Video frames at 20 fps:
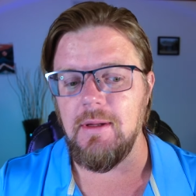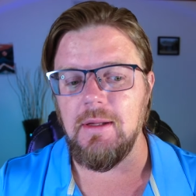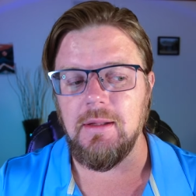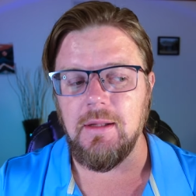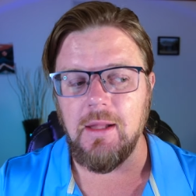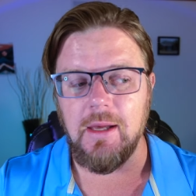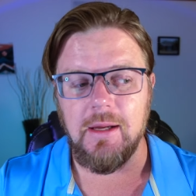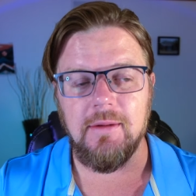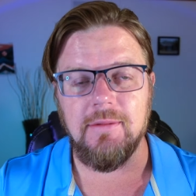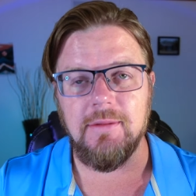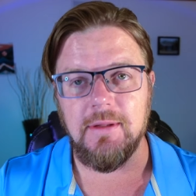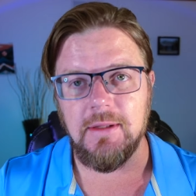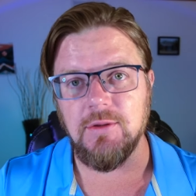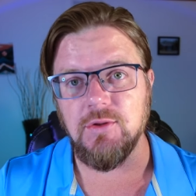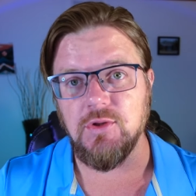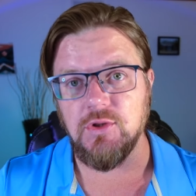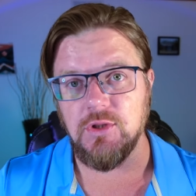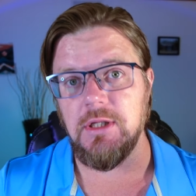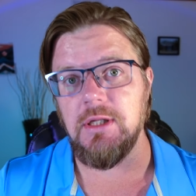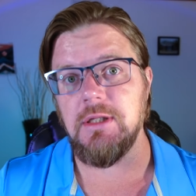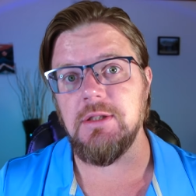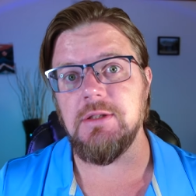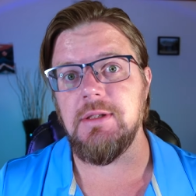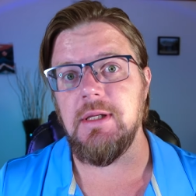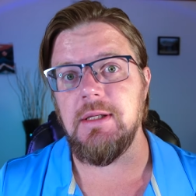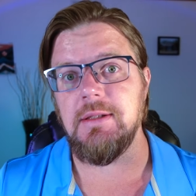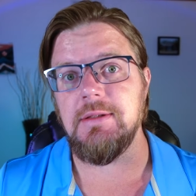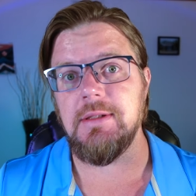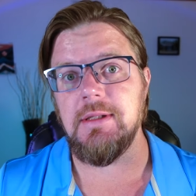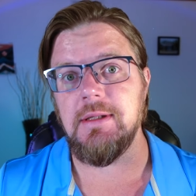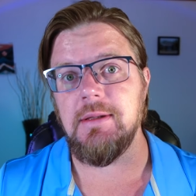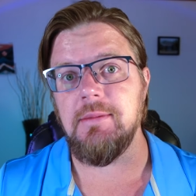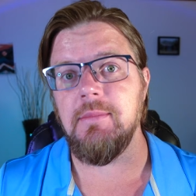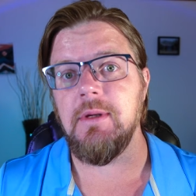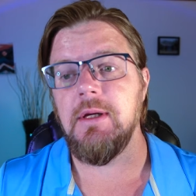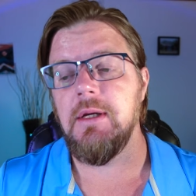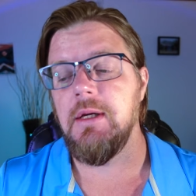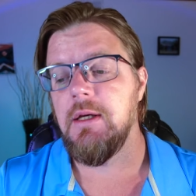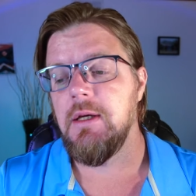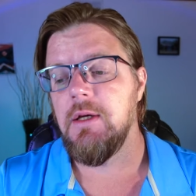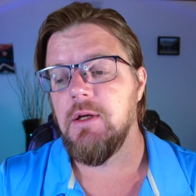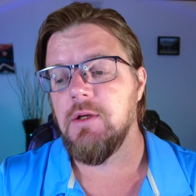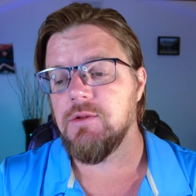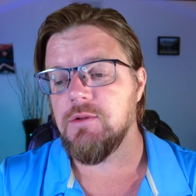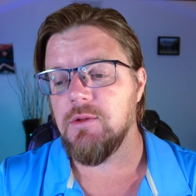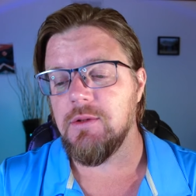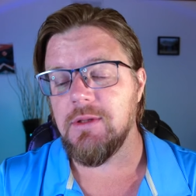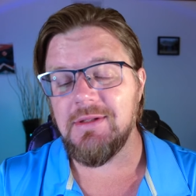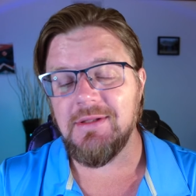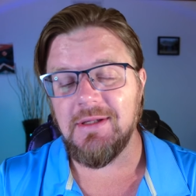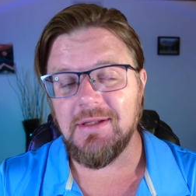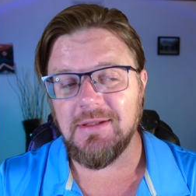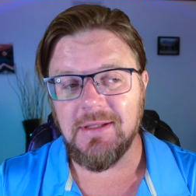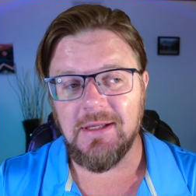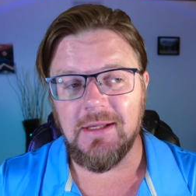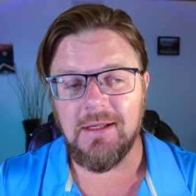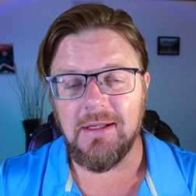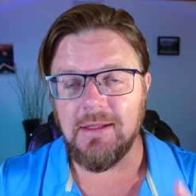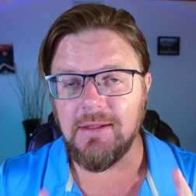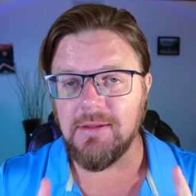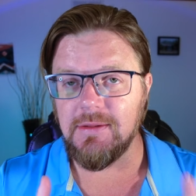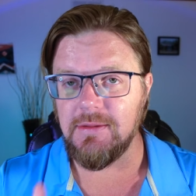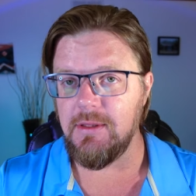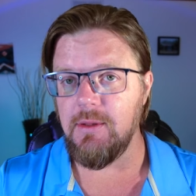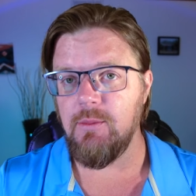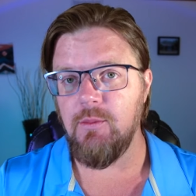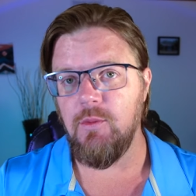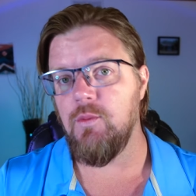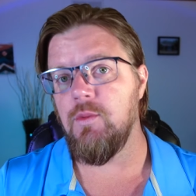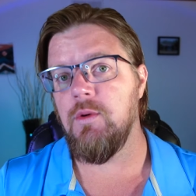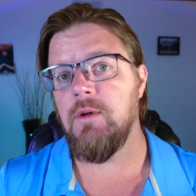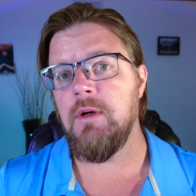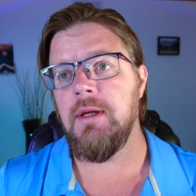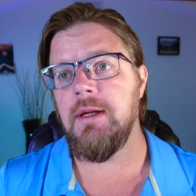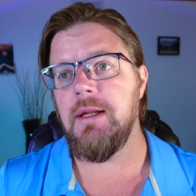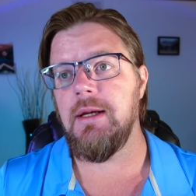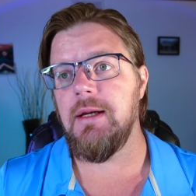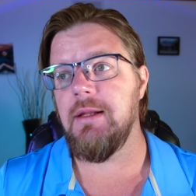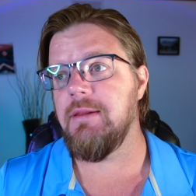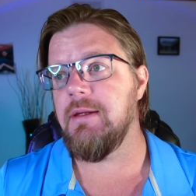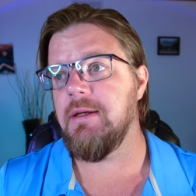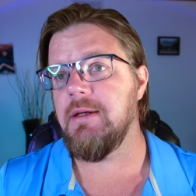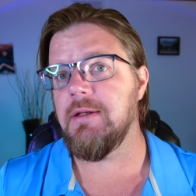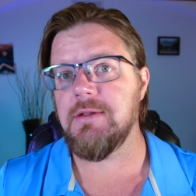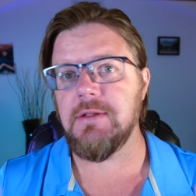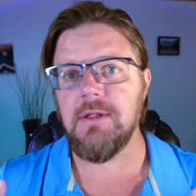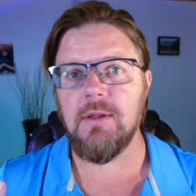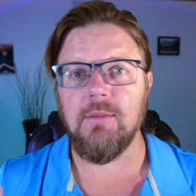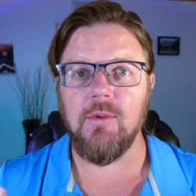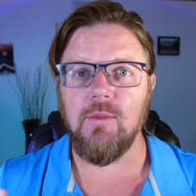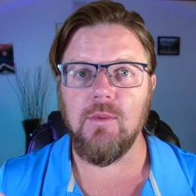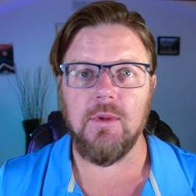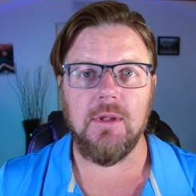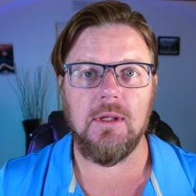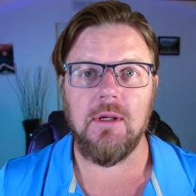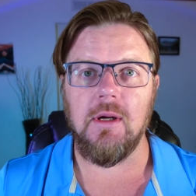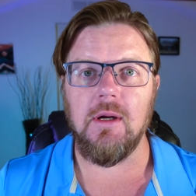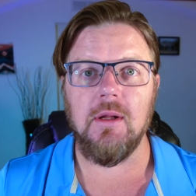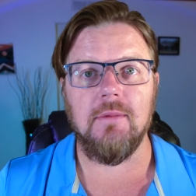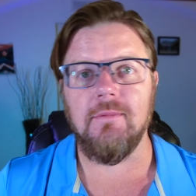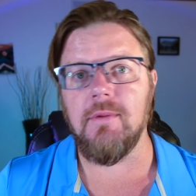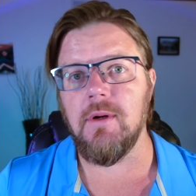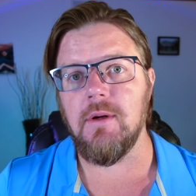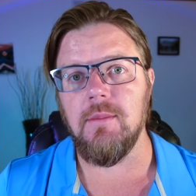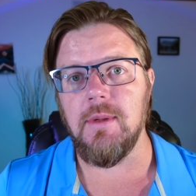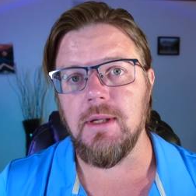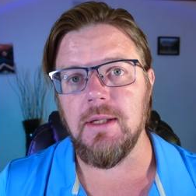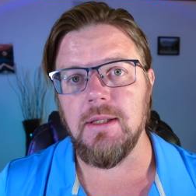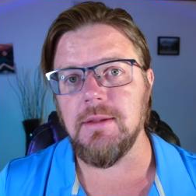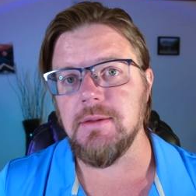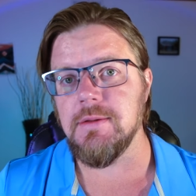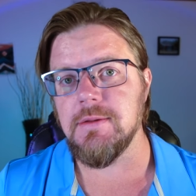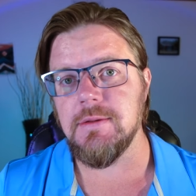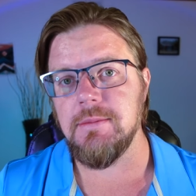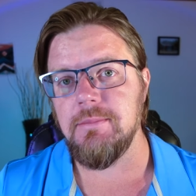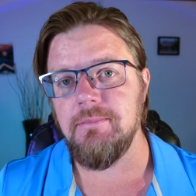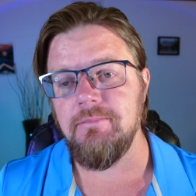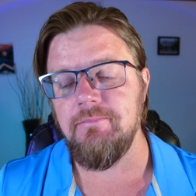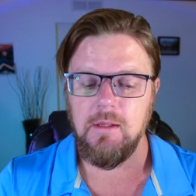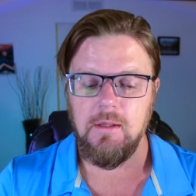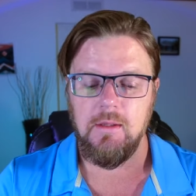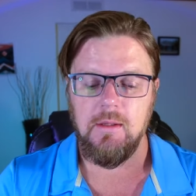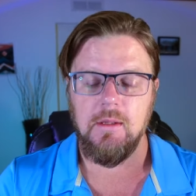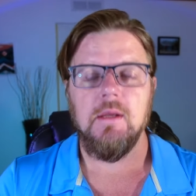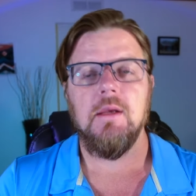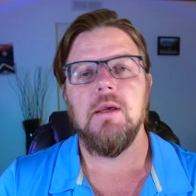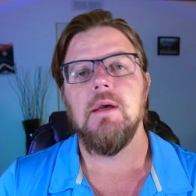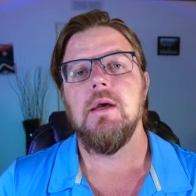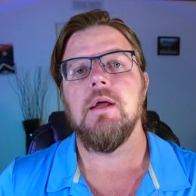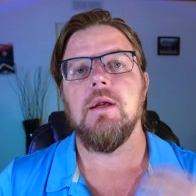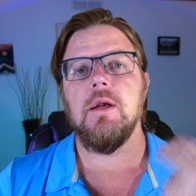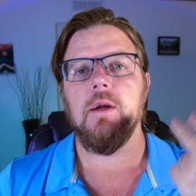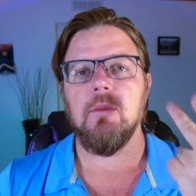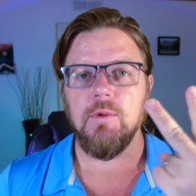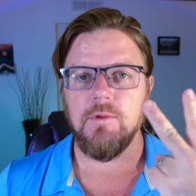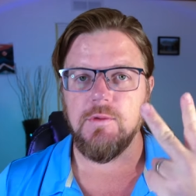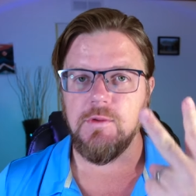a lot of things changed that time. So the Titanic is number one, and I think it's number one in all of our minds. Number